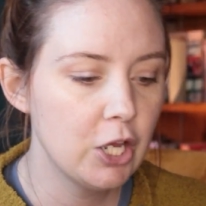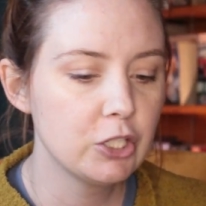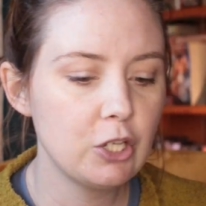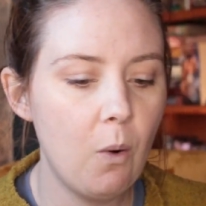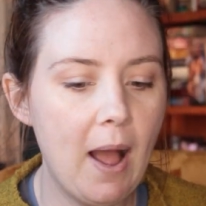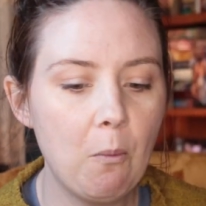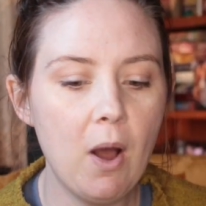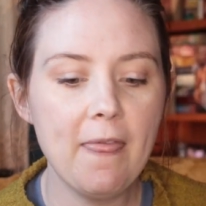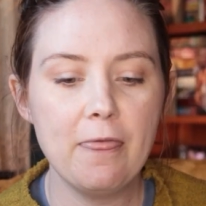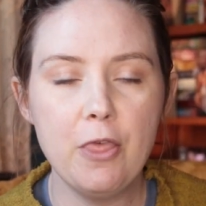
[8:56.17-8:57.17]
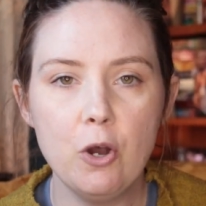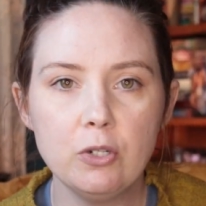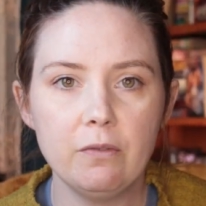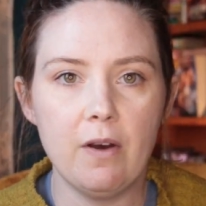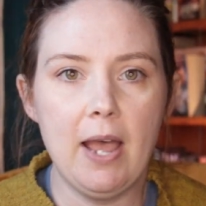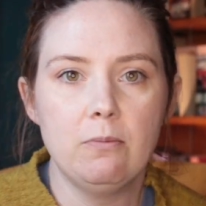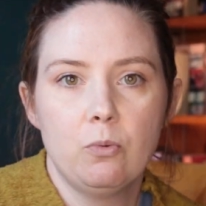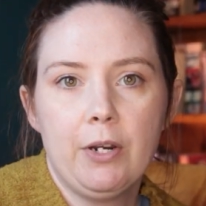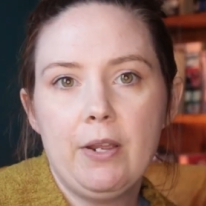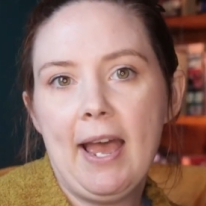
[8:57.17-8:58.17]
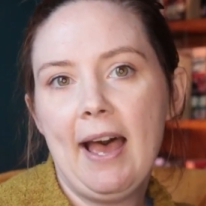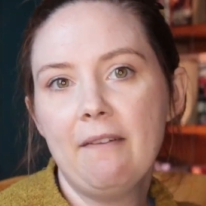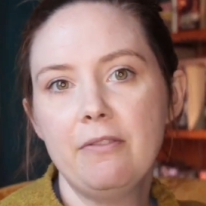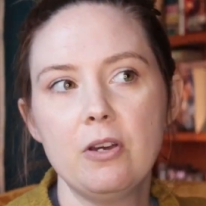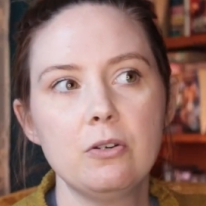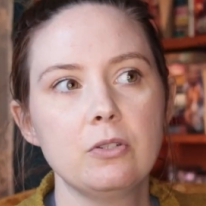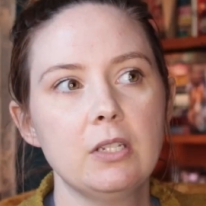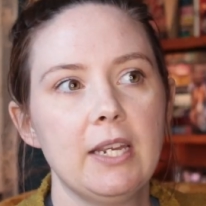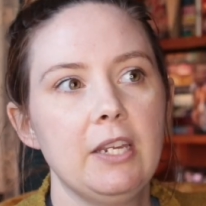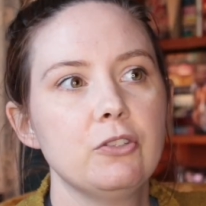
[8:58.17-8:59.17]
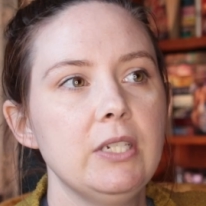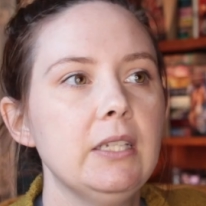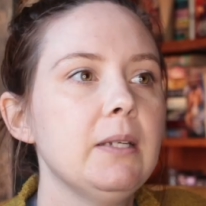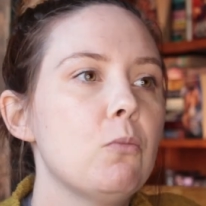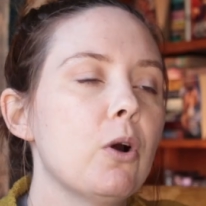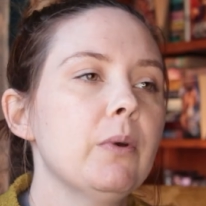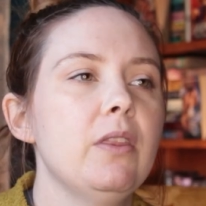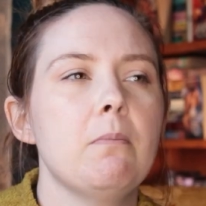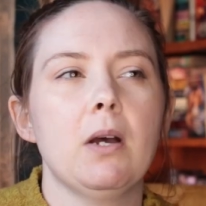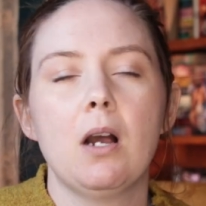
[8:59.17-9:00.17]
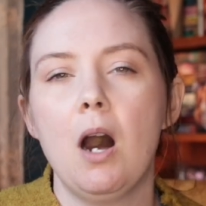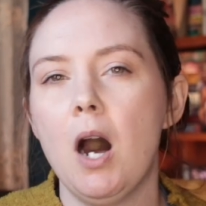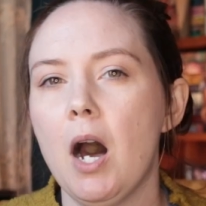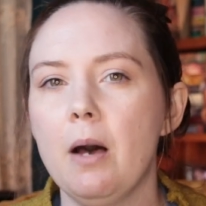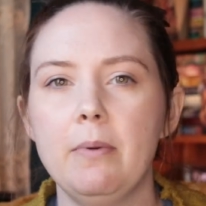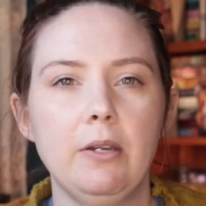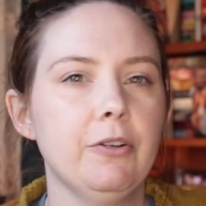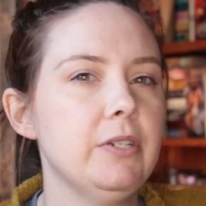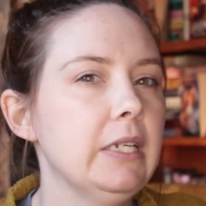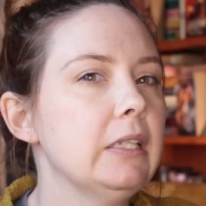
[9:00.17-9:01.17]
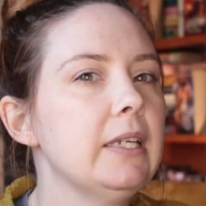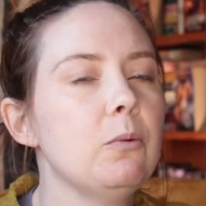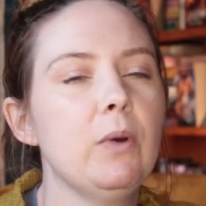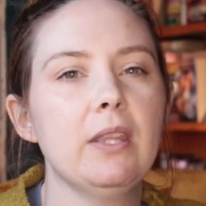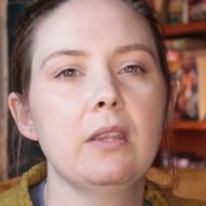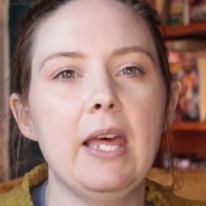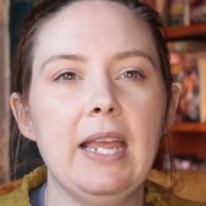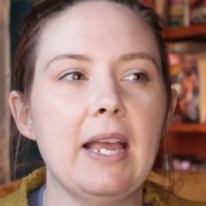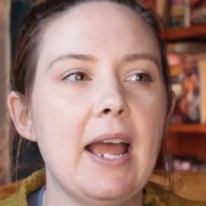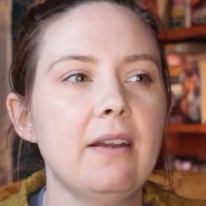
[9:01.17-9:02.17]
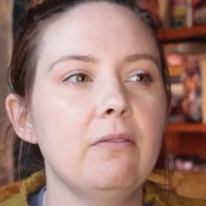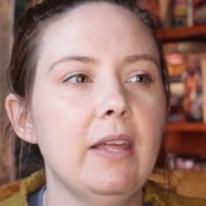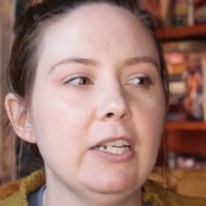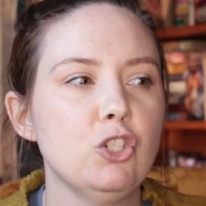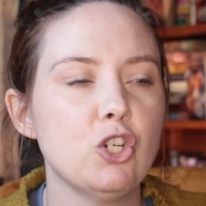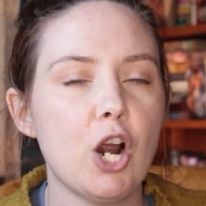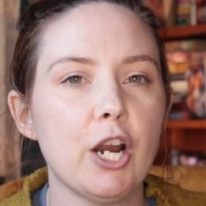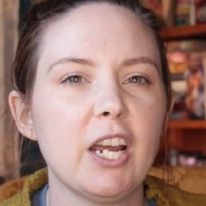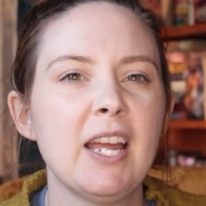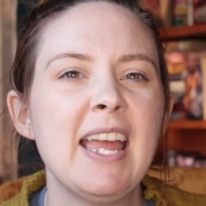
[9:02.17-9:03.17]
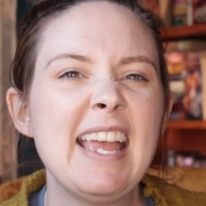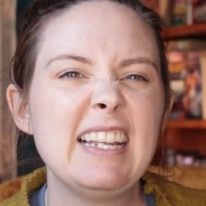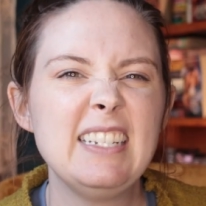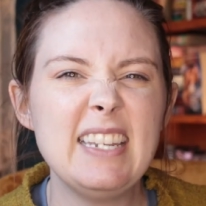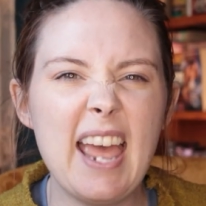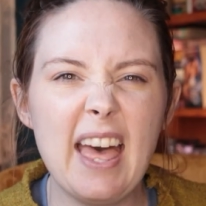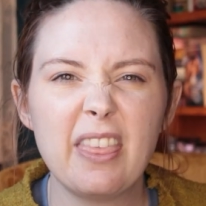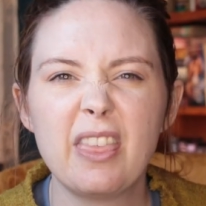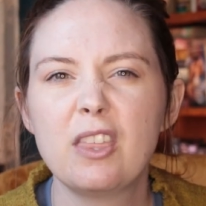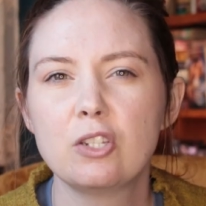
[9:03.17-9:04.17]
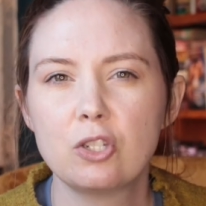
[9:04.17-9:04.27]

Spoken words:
So I want those vibes where you have those, like, you're dealing more with the macabre and you're dealing with like kind of like dark death